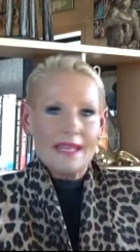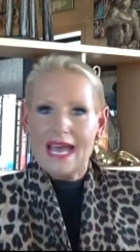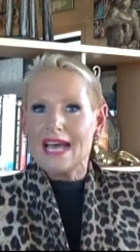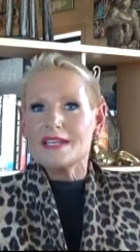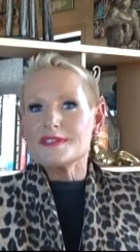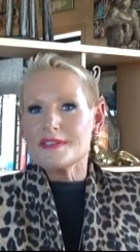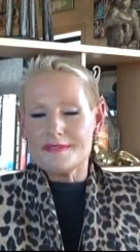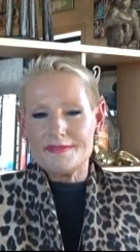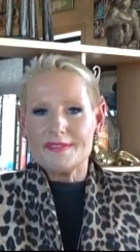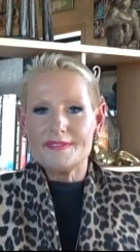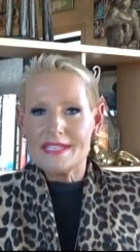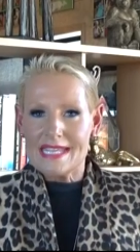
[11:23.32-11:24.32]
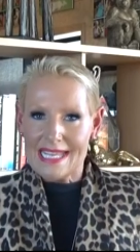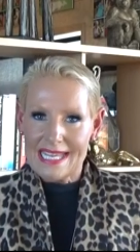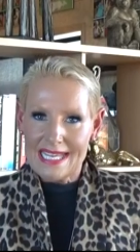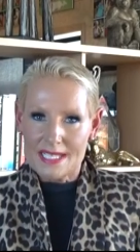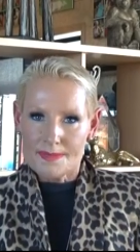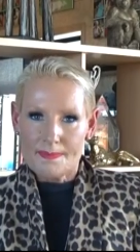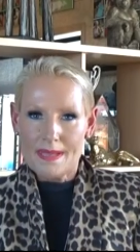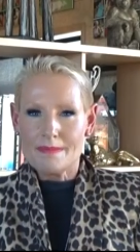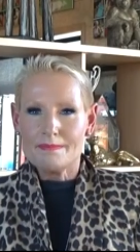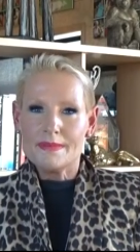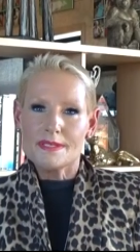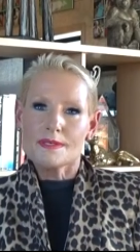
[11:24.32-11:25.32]
150 years
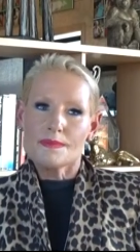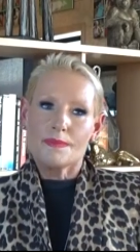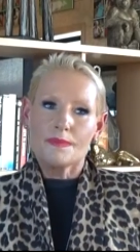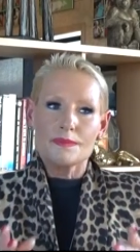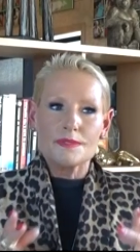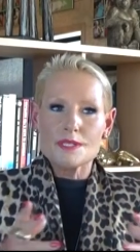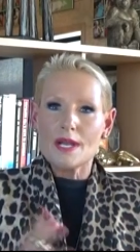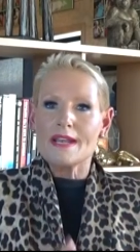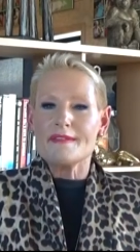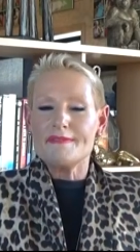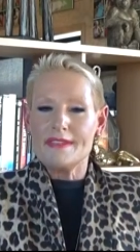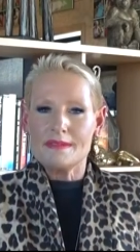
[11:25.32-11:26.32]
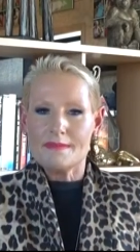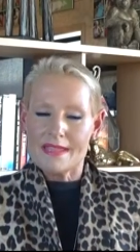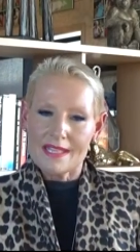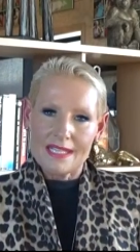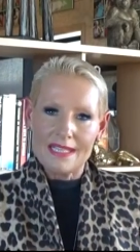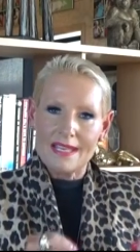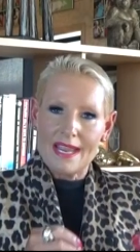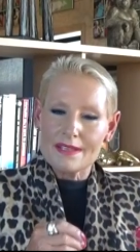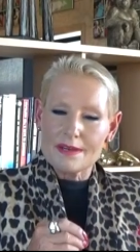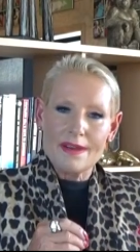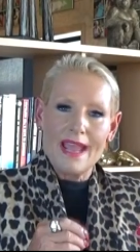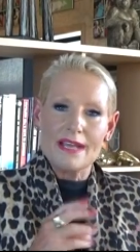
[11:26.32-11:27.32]
being miserable, trying to fit in with the
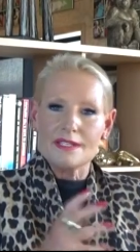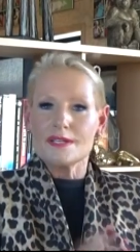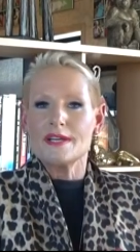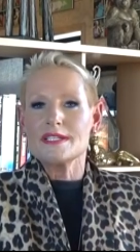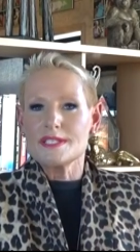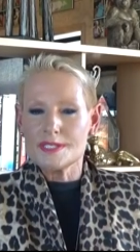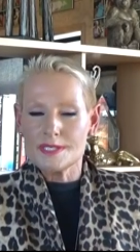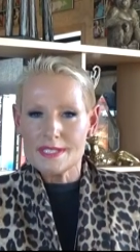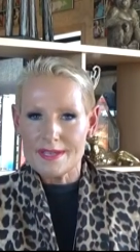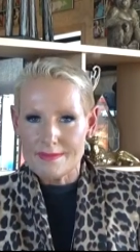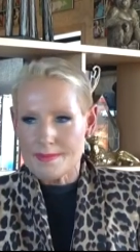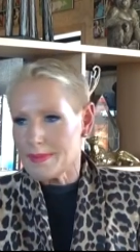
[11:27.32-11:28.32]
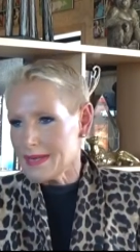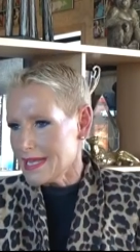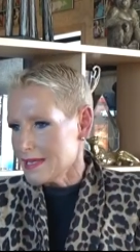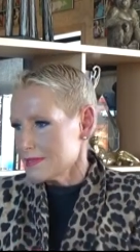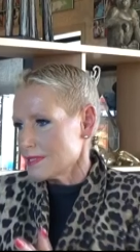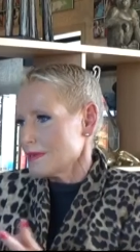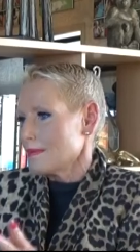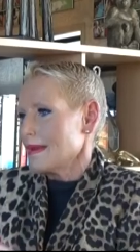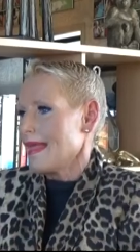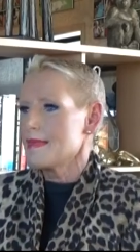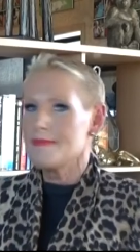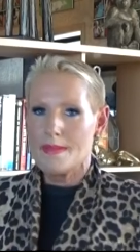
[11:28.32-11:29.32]
crowd, trying to suit everybody else, doing
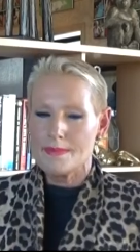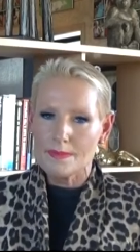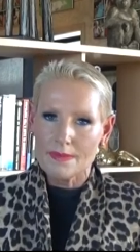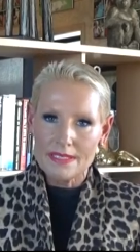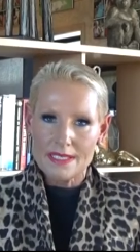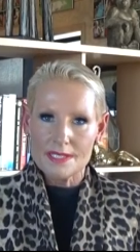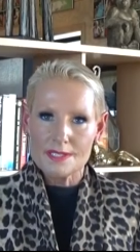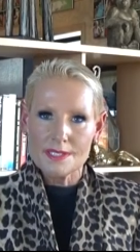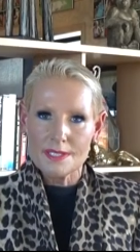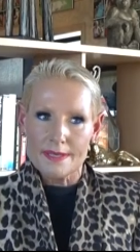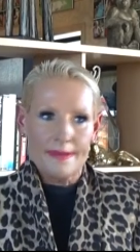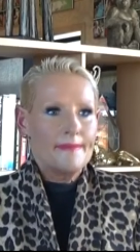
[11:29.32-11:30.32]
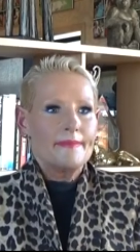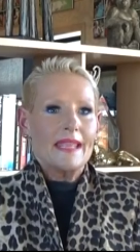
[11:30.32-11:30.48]
what other people want you to do.